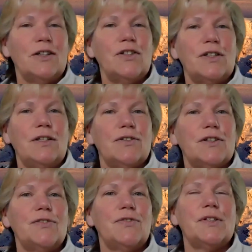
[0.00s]
tangent here
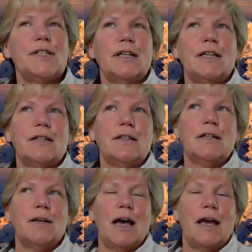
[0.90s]
just for a second.
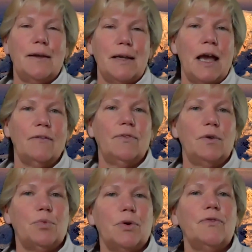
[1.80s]
I have
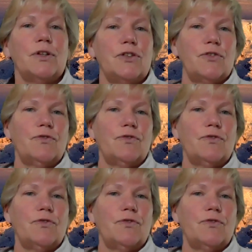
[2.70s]
the privilege of...